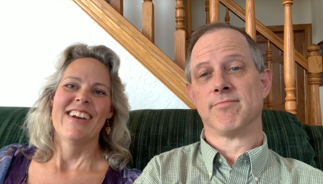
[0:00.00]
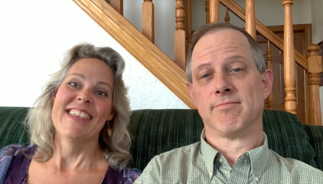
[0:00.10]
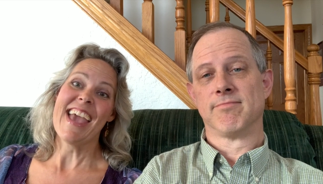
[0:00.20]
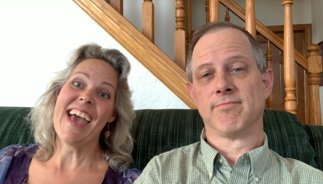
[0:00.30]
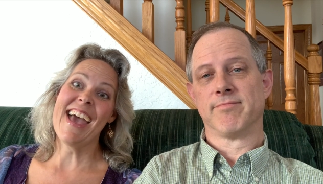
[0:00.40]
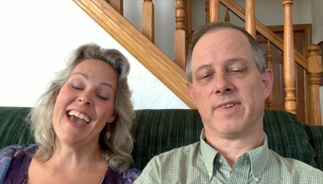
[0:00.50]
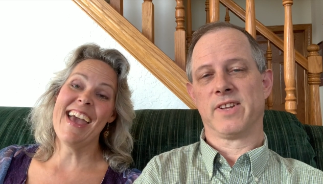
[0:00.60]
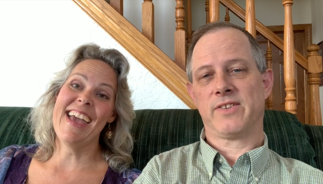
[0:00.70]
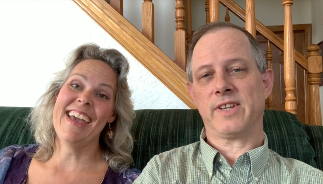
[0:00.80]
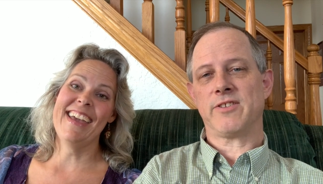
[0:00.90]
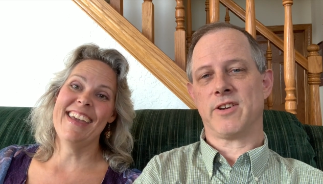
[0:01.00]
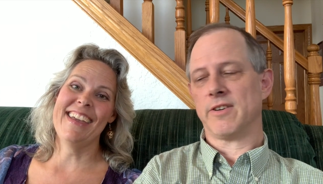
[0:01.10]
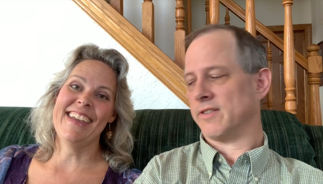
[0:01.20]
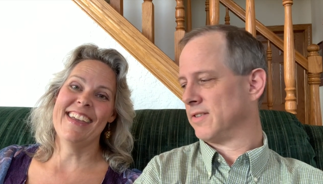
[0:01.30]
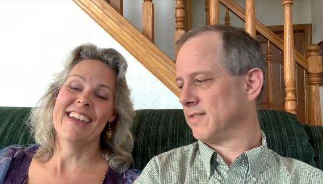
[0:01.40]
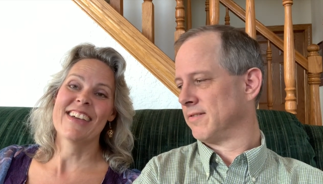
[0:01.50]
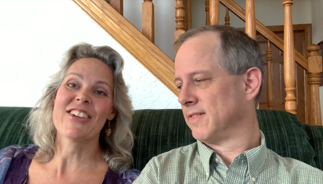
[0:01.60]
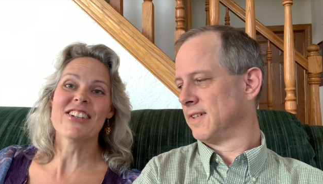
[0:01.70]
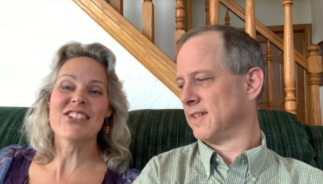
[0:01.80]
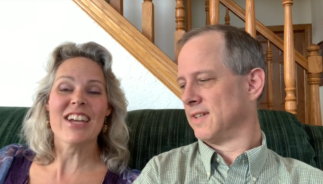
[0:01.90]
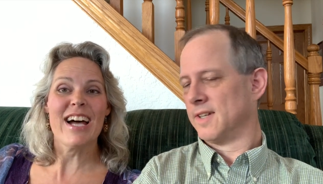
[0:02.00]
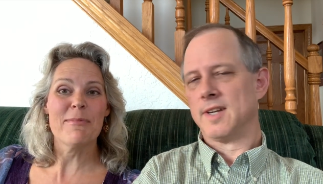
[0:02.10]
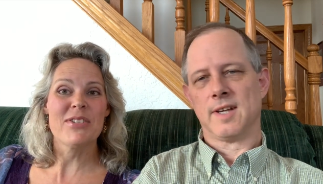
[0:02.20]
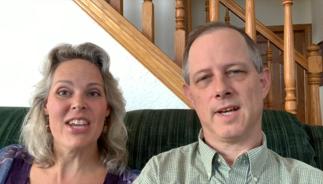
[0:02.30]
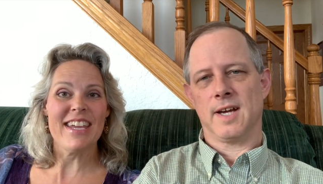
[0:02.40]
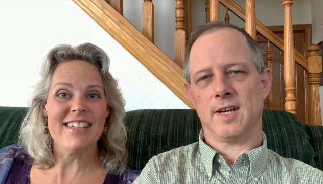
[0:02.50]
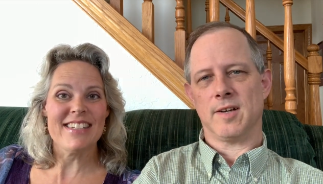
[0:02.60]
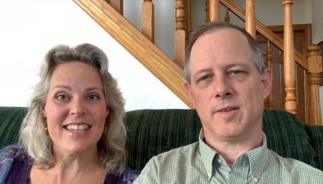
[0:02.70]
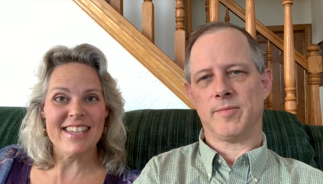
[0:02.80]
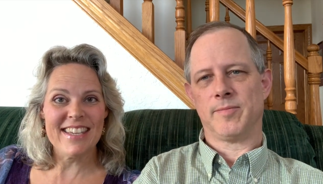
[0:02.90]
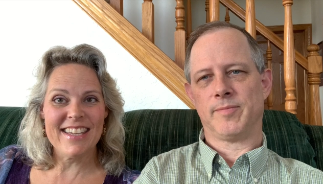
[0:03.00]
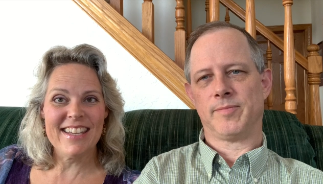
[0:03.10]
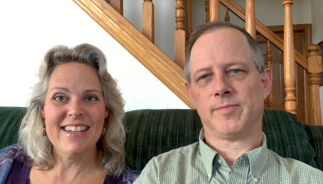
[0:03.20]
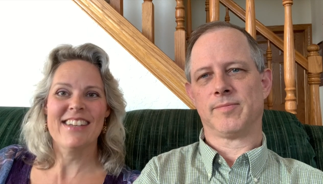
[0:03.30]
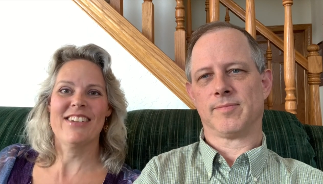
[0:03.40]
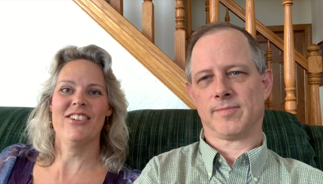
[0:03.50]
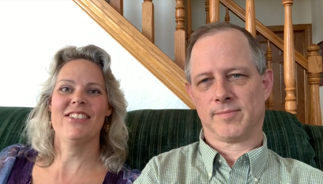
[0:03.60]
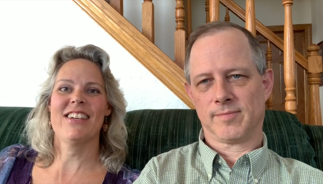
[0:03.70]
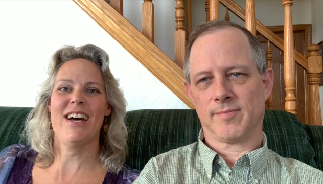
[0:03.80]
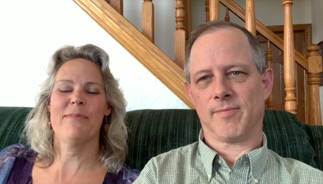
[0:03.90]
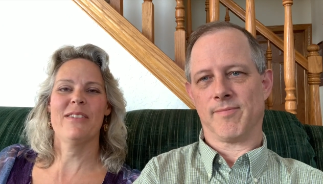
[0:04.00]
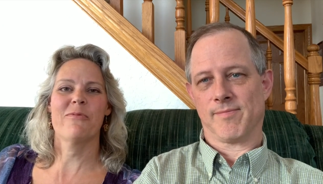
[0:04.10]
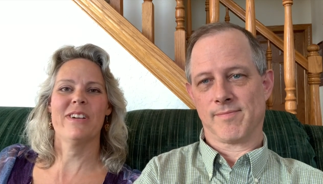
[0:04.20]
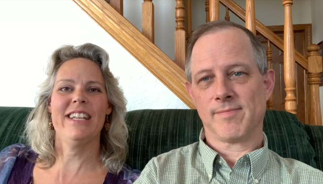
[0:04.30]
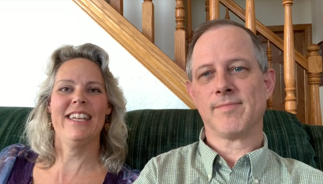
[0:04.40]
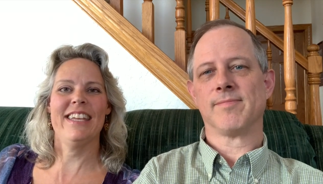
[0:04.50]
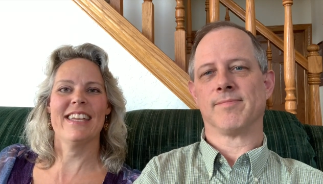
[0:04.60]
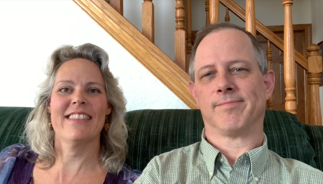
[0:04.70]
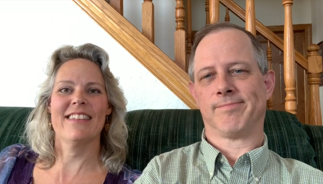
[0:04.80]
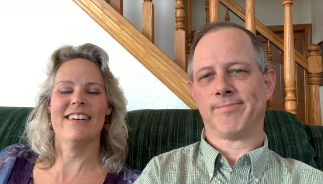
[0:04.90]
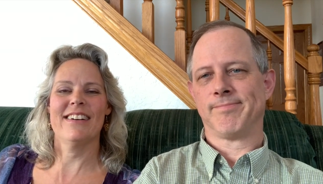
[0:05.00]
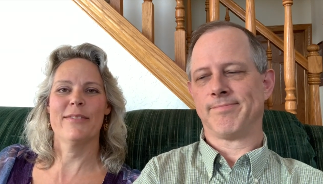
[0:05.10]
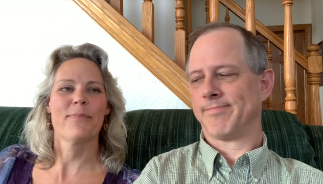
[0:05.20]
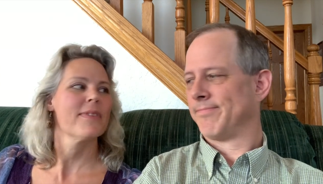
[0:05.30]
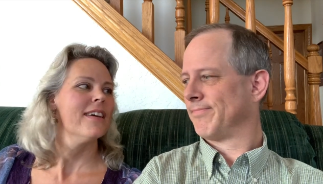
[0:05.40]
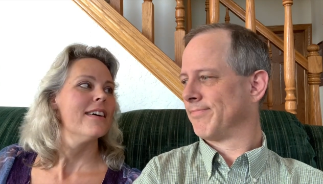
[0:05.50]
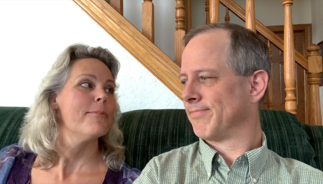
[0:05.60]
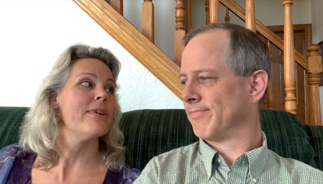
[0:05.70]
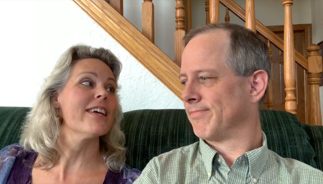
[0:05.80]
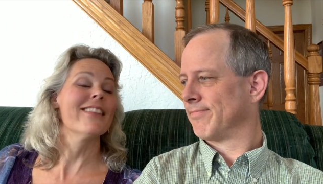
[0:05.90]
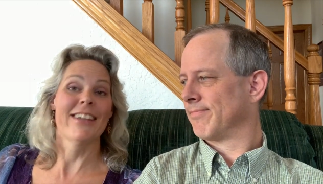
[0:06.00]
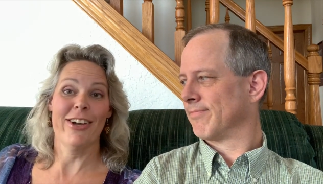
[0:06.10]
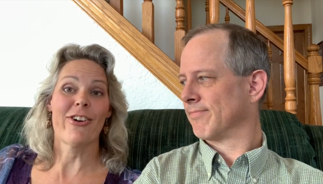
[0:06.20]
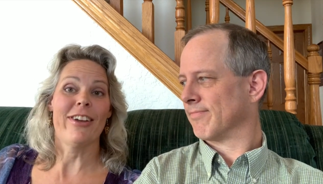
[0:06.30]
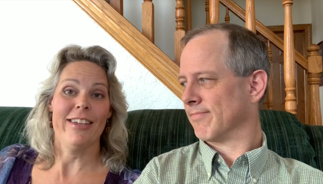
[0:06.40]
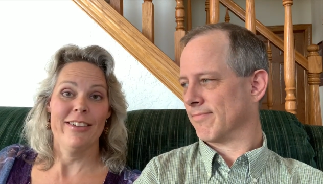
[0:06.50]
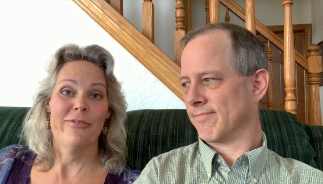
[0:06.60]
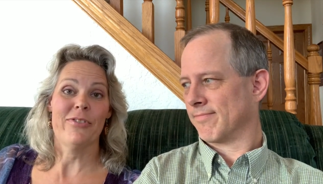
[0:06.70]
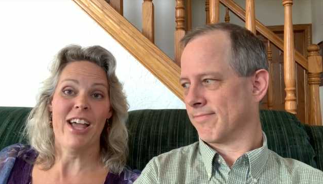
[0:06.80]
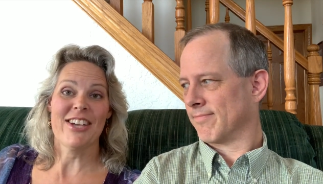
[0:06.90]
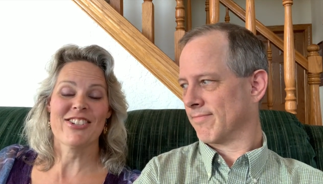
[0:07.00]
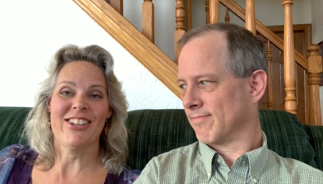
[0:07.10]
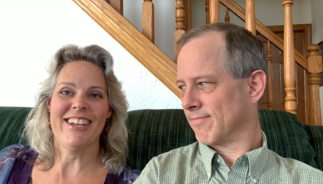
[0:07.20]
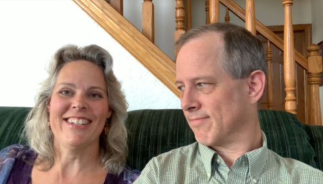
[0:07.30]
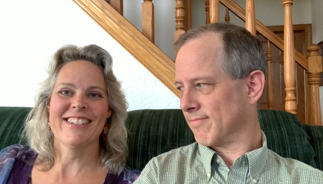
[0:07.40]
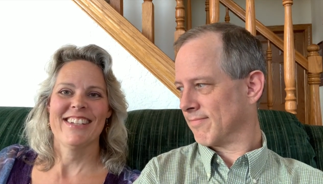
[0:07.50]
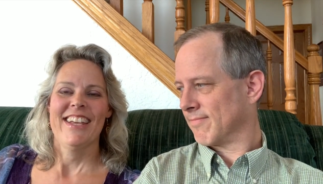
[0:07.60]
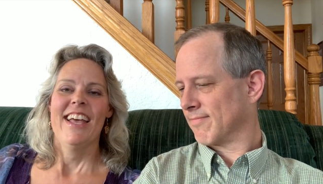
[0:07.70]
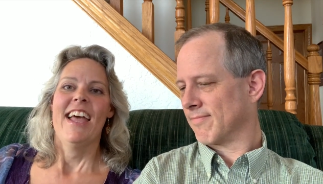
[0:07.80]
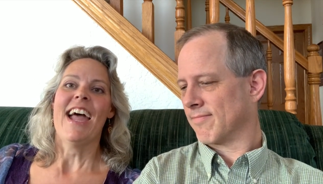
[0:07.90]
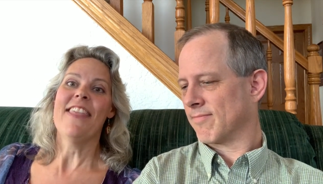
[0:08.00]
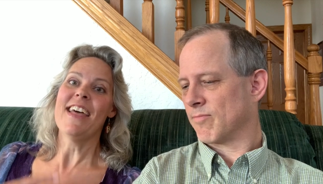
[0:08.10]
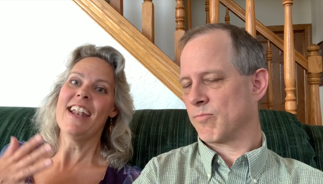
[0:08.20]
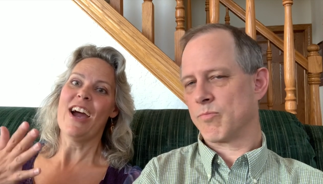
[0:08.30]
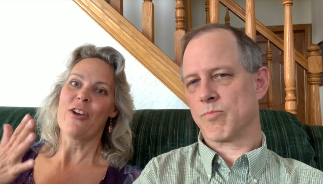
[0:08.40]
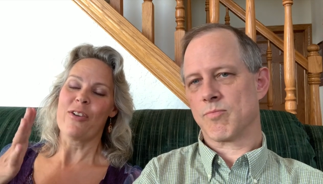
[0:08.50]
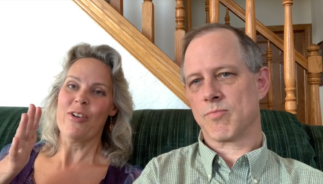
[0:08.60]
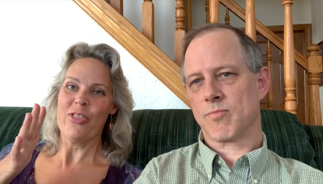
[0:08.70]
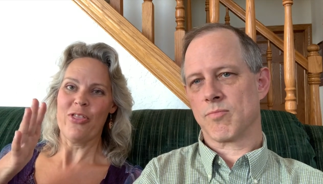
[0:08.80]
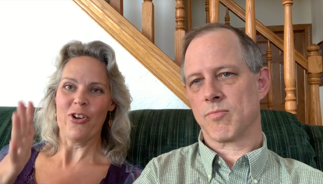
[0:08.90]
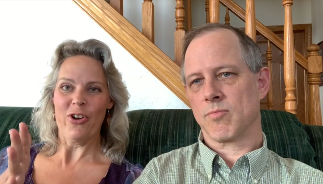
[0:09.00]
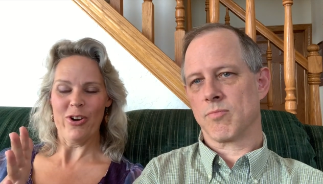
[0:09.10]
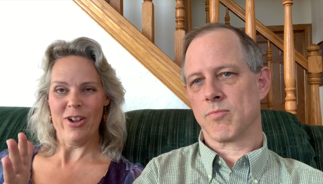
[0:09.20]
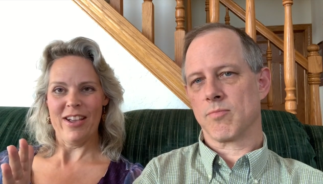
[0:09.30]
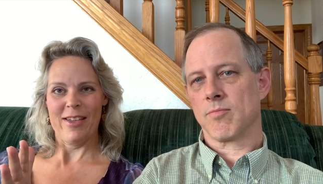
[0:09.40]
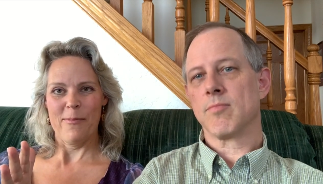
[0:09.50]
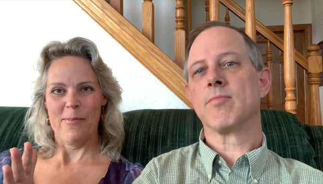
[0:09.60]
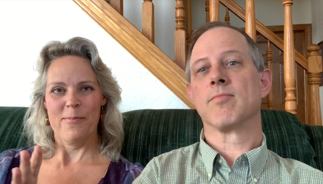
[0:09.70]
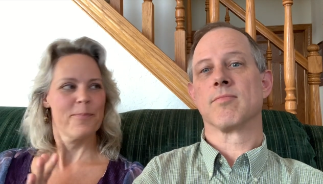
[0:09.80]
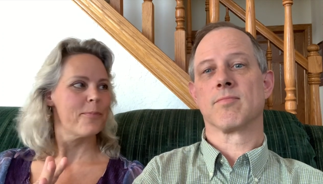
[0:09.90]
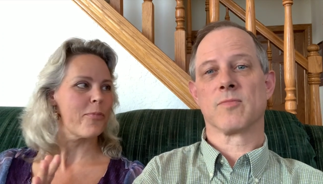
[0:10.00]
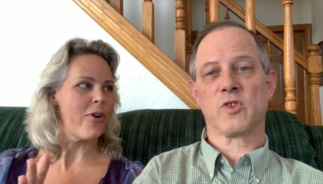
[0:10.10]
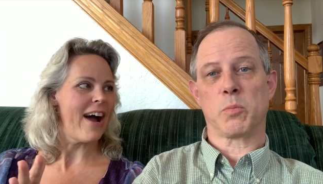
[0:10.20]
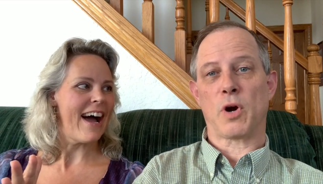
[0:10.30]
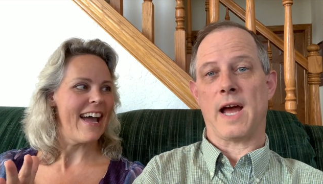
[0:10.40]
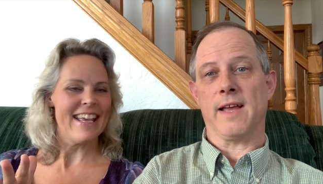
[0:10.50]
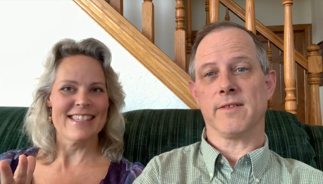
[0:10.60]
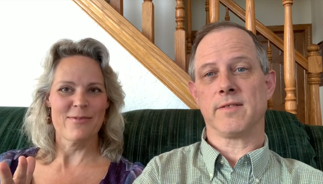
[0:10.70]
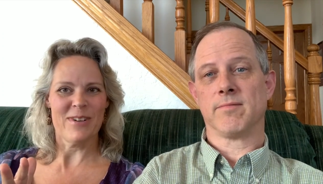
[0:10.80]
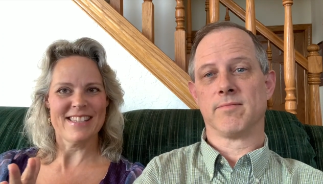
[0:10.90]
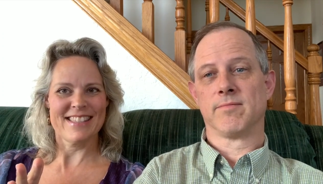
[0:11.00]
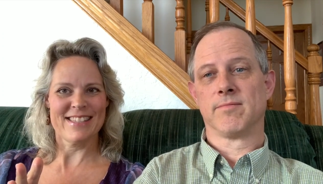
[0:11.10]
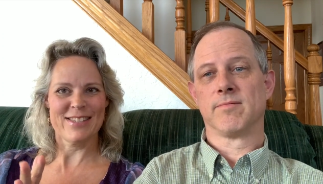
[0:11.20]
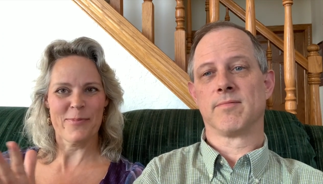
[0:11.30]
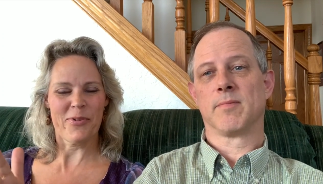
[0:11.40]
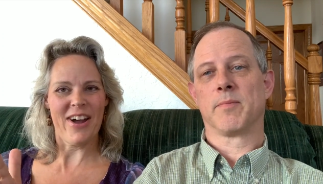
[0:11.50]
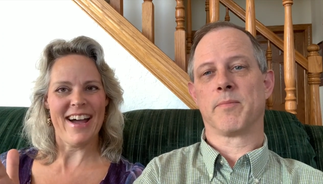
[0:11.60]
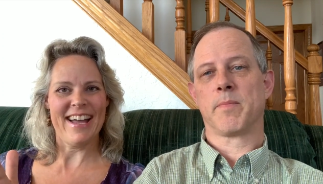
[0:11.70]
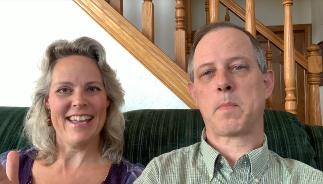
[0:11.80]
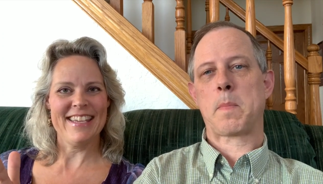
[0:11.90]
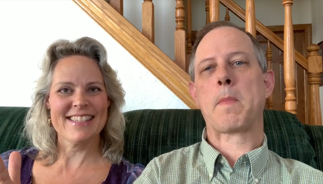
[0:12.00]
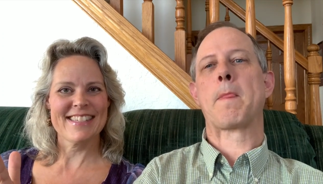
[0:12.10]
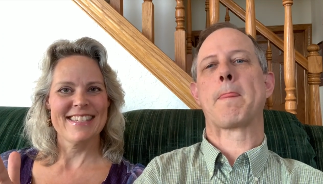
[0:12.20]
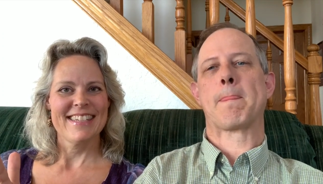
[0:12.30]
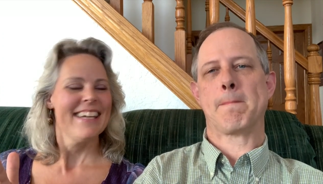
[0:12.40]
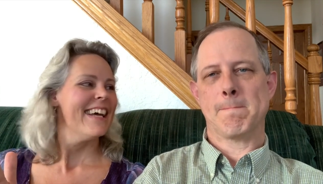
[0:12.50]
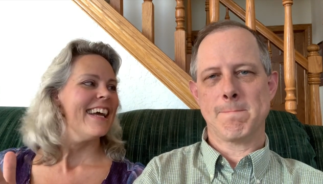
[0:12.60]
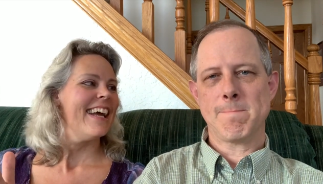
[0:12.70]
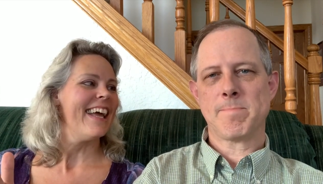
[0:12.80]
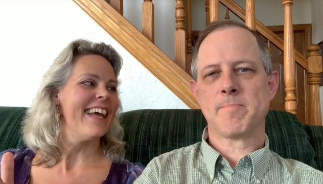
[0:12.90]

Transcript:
Speaker 1: Yay! Six years. Good job, JD. Good job on winning the Big Larry flashlight. And then our third prize surprise. was the surprise. Mm -hmm.